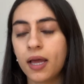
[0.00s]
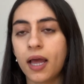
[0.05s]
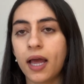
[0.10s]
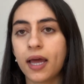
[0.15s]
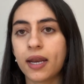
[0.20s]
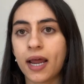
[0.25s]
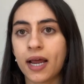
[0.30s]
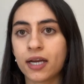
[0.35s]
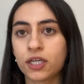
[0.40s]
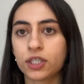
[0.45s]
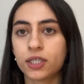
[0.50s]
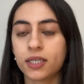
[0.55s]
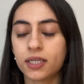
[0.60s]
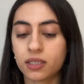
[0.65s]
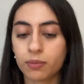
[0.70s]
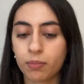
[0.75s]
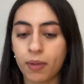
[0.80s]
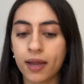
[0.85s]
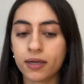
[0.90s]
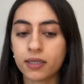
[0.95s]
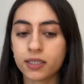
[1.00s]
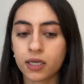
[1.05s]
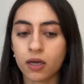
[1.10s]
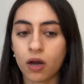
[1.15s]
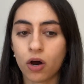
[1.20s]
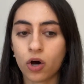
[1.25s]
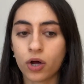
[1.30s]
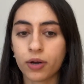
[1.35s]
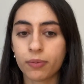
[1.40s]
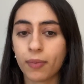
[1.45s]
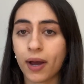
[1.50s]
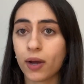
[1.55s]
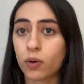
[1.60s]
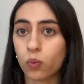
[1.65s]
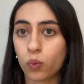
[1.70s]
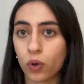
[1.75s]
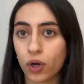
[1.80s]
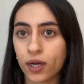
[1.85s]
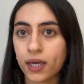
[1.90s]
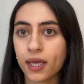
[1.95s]
and actually depending on my
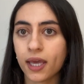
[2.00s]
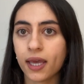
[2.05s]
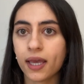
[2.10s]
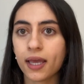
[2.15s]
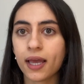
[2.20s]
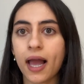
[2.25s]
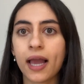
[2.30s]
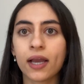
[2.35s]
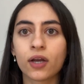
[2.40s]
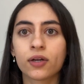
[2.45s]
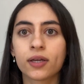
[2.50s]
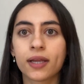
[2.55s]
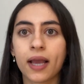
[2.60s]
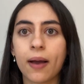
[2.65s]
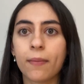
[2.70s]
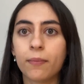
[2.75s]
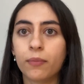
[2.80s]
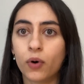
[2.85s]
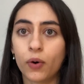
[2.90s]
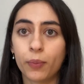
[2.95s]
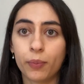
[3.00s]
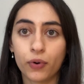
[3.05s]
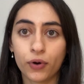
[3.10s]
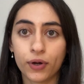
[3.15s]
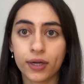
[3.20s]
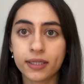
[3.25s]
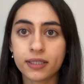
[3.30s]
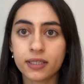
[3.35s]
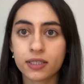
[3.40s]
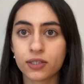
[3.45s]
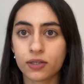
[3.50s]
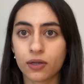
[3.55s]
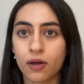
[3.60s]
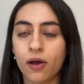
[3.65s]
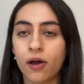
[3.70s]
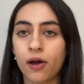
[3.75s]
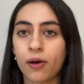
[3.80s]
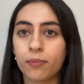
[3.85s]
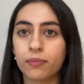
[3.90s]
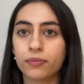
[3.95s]
working, I could get more points
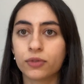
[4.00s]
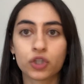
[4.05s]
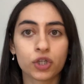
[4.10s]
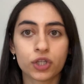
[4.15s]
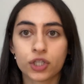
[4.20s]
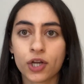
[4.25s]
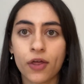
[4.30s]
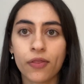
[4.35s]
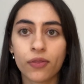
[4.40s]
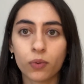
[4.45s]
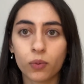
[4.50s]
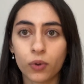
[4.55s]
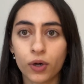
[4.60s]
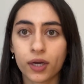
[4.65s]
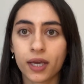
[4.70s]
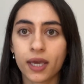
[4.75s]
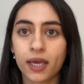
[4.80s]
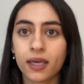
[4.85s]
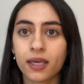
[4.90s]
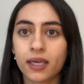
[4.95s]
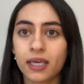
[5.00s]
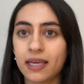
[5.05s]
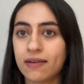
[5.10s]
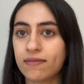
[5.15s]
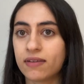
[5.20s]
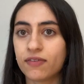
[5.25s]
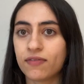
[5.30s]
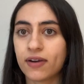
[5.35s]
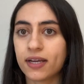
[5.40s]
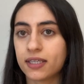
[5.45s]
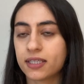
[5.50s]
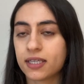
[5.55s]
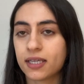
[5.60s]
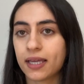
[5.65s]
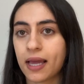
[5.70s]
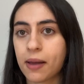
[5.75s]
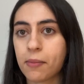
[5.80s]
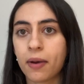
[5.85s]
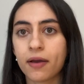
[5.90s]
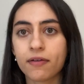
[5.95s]
um, just on the working, even if I didn't
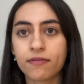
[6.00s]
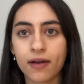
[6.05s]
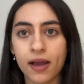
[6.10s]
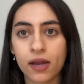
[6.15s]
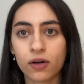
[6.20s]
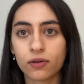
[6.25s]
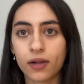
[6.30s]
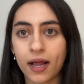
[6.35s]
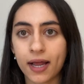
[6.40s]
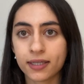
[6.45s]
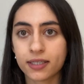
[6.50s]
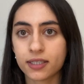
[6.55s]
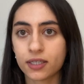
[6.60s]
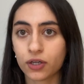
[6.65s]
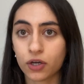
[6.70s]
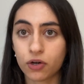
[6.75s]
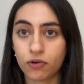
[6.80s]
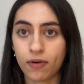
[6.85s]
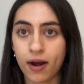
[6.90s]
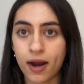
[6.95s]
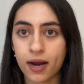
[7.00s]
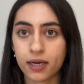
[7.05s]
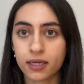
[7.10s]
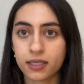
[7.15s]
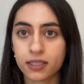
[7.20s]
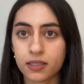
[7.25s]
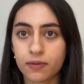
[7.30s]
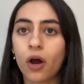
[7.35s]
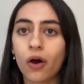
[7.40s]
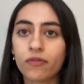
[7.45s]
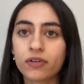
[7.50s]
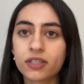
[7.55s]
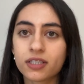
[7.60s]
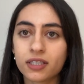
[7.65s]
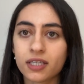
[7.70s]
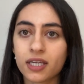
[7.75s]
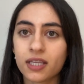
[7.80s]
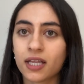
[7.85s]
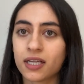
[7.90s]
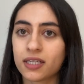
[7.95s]
get my final answer correct.
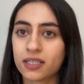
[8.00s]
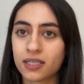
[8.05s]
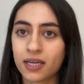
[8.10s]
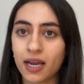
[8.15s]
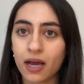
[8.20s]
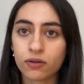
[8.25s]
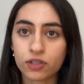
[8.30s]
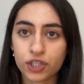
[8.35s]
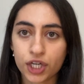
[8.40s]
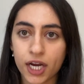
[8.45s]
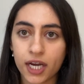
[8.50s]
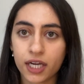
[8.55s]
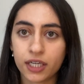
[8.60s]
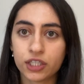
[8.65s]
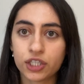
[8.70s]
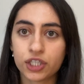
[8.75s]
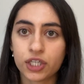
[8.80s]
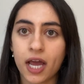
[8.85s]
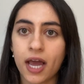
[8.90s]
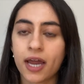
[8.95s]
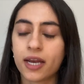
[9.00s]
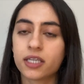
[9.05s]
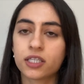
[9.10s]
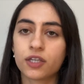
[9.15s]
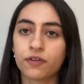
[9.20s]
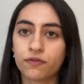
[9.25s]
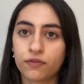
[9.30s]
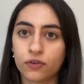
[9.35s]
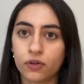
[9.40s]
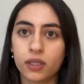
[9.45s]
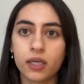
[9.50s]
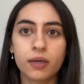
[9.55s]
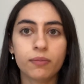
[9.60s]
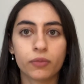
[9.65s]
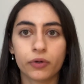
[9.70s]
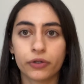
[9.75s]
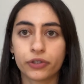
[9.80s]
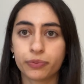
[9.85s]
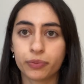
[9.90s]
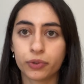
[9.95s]
Obviously that's now changed and it's a fully
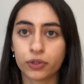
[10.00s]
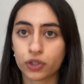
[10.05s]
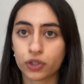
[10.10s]
multiple